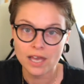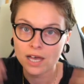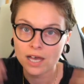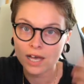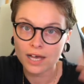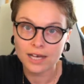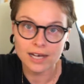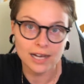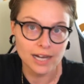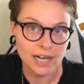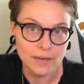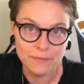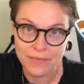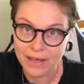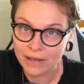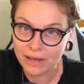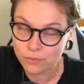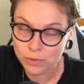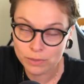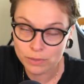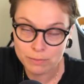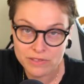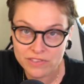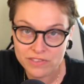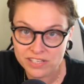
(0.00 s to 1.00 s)
uh, that
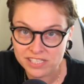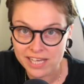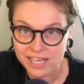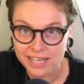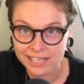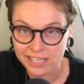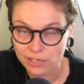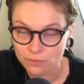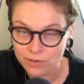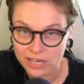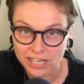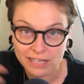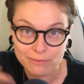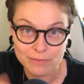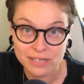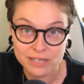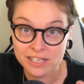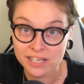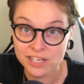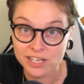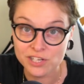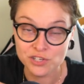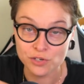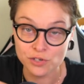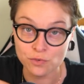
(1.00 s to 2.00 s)
would be the second
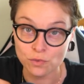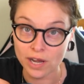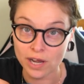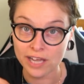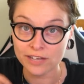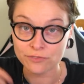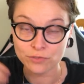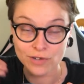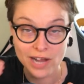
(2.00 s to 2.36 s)
recommendation, right?